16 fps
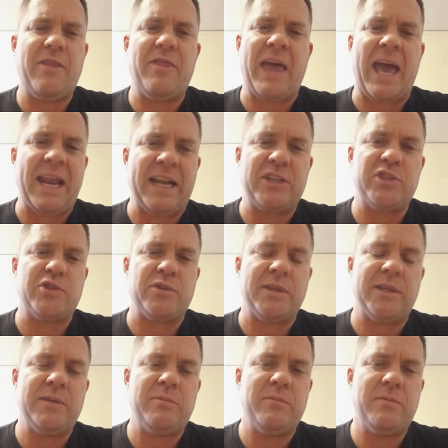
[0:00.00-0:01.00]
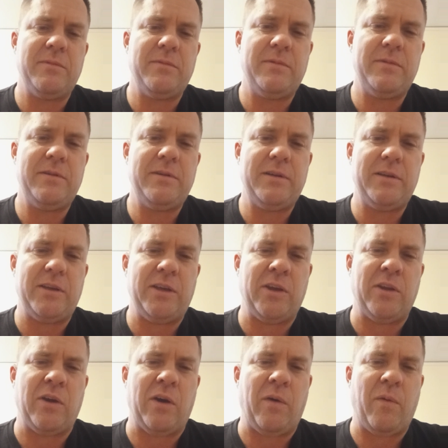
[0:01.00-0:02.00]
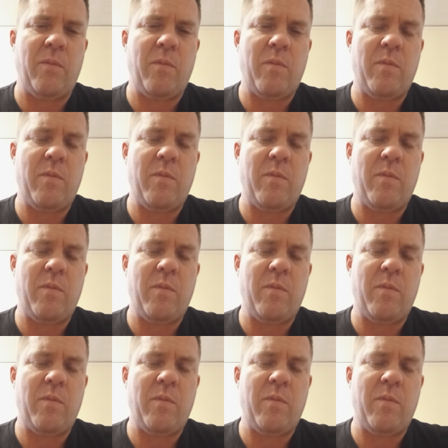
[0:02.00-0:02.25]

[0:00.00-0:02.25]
that extreme, you know.